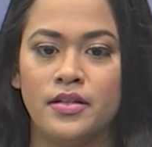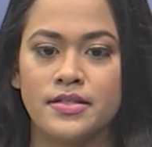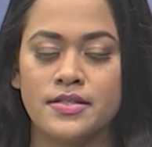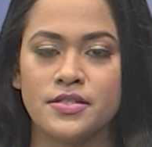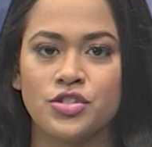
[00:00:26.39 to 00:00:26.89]

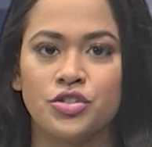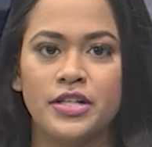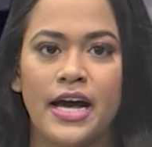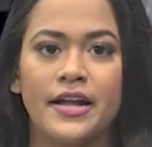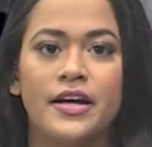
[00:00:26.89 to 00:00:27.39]
This is
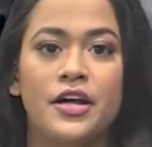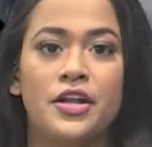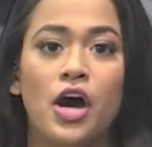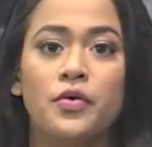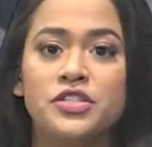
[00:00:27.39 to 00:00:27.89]
Trinidad.
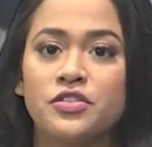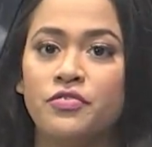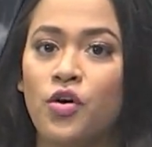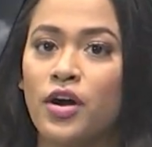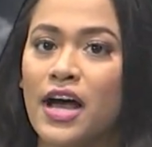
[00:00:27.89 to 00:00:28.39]
Now into
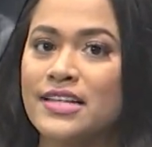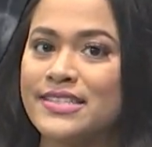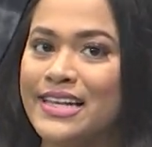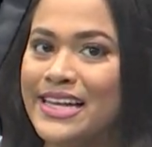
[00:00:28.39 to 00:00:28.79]
the forecast.